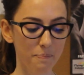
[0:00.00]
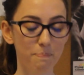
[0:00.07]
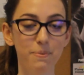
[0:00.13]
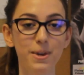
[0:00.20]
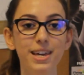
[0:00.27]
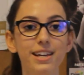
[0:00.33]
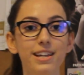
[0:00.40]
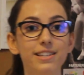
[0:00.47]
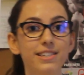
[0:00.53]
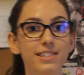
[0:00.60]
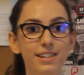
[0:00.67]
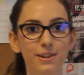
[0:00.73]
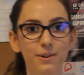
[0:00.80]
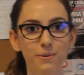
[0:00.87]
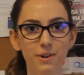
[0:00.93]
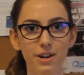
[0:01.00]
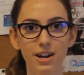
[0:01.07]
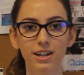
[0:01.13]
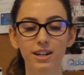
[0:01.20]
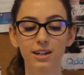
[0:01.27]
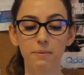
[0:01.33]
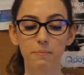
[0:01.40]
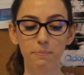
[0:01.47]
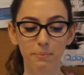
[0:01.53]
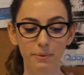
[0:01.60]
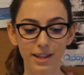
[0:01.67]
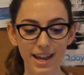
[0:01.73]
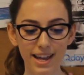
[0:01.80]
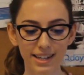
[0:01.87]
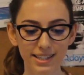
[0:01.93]
big, so
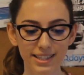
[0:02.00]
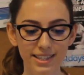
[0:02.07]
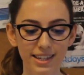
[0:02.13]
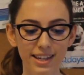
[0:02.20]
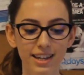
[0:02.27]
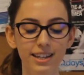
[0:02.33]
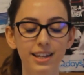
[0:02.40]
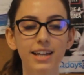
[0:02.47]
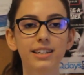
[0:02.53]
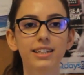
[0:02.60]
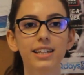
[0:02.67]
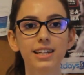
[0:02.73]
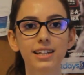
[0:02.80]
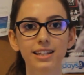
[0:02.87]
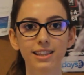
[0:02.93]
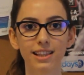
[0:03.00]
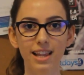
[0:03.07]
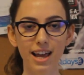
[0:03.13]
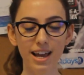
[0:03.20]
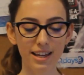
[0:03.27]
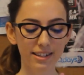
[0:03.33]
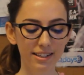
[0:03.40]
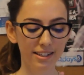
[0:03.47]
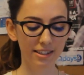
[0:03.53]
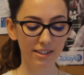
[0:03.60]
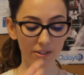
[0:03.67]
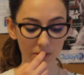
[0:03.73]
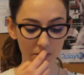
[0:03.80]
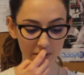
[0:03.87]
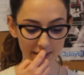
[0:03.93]
complex, that it led
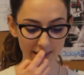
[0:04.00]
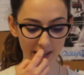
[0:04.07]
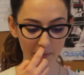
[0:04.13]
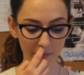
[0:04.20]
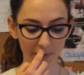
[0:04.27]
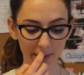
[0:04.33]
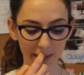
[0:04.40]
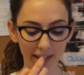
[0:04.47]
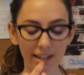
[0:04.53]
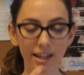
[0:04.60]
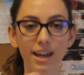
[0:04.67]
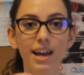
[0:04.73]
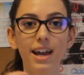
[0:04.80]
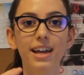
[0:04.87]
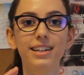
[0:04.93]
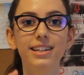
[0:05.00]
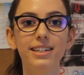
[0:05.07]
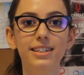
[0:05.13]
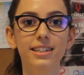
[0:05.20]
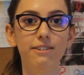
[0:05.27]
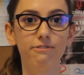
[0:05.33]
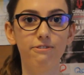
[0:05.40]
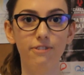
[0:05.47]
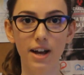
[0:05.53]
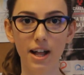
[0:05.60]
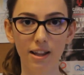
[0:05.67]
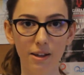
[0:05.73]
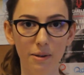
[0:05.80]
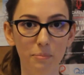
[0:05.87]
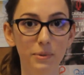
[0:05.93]
to something and it
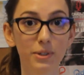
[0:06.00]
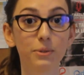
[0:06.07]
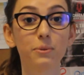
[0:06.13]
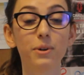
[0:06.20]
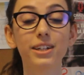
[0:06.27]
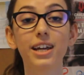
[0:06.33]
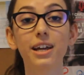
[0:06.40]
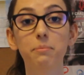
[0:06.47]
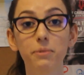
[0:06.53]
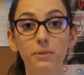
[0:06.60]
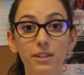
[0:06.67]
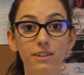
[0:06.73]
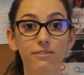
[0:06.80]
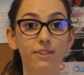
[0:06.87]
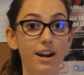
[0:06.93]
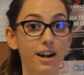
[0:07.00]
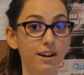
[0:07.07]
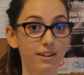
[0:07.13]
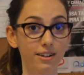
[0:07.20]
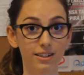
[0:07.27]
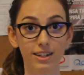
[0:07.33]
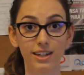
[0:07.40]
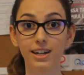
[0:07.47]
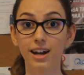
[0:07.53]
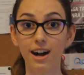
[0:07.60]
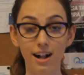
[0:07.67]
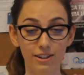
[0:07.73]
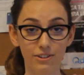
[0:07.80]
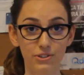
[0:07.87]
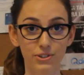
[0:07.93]
developed what I believe are the
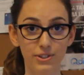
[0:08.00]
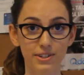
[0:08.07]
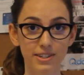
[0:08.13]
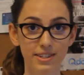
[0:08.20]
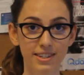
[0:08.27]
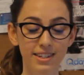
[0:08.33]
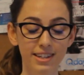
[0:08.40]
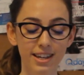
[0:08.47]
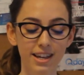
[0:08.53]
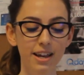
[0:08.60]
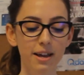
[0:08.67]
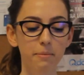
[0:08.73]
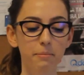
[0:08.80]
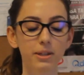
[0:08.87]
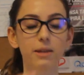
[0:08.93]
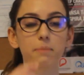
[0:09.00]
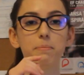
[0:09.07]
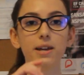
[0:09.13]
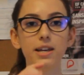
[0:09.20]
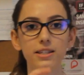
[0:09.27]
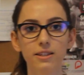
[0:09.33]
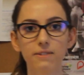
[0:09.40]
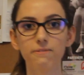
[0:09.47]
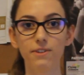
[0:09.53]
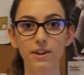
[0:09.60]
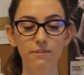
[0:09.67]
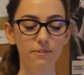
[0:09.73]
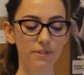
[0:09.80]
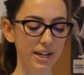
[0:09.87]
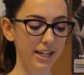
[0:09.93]
cultures. But the base of
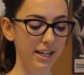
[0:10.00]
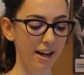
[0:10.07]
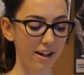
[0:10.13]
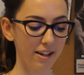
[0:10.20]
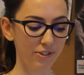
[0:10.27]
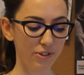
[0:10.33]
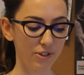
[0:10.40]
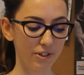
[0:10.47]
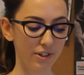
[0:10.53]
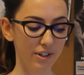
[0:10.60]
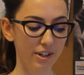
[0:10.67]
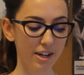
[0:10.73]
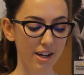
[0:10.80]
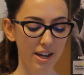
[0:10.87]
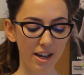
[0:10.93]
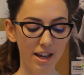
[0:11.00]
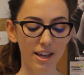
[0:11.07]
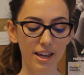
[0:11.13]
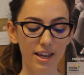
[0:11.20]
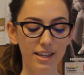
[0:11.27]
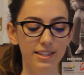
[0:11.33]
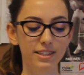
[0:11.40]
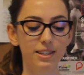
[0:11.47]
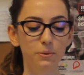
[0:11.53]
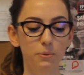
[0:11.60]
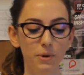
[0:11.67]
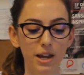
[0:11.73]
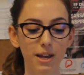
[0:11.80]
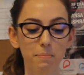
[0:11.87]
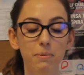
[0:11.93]
every culture is the
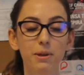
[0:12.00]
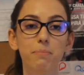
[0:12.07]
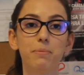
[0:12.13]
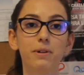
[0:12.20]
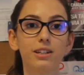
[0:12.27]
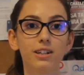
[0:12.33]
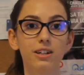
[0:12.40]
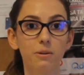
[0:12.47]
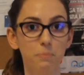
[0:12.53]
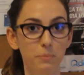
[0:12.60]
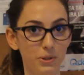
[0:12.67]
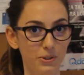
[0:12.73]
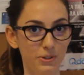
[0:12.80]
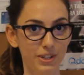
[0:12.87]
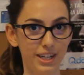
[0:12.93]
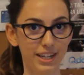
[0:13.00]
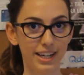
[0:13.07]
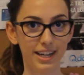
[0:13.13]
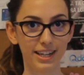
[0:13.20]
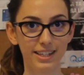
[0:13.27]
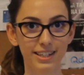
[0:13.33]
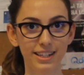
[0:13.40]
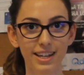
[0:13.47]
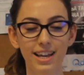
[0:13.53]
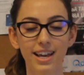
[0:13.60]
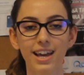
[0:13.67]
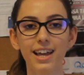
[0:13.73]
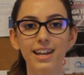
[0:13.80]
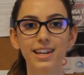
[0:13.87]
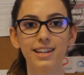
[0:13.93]
way people communicate.
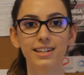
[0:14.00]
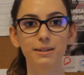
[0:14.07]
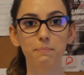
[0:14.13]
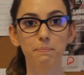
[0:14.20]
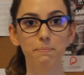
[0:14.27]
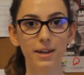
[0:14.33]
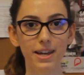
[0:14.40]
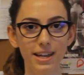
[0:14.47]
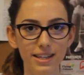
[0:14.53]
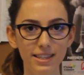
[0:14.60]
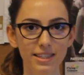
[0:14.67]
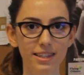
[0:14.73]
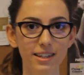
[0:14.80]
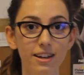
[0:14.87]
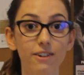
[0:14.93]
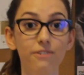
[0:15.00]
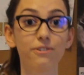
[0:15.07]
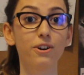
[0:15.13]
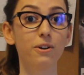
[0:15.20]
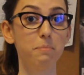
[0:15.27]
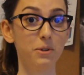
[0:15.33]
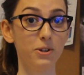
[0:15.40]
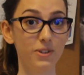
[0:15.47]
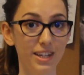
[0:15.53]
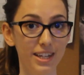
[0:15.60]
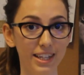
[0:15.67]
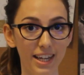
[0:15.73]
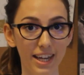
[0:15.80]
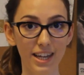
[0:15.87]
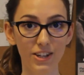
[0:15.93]
And at the base of
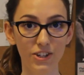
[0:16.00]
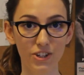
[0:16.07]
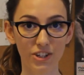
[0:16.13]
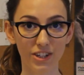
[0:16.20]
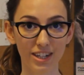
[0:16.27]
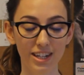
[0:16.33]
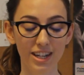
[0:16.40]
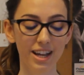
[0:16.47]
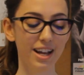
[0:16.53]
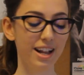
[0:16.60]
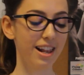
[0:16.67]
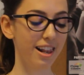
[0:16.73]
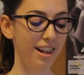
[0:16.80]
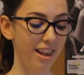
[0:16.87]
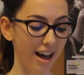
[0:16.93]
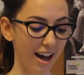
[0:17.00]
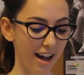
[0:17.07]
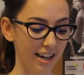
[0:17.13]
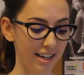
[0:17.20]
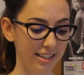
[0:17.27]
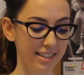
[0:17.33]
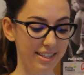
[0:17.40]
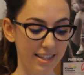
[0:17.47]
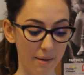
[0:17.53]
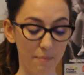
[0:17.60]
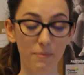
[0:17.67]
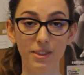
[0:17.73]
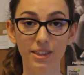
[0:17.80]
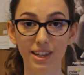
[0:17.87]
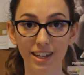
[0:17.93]
communication lies
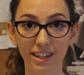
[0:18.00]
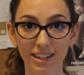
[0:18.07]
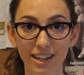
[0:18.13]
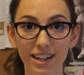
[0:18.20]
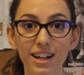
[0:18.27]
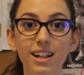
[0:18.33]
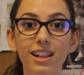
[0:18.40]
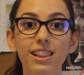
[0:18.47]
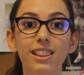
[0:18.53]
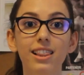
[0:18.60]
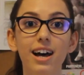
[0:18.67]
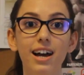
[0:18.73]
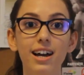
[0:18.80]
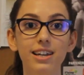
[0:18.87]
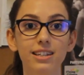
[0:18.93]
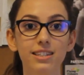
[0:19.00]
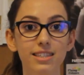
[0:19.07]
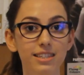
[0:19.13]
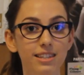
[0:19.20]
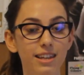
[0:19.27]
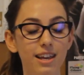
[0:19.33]
something, lies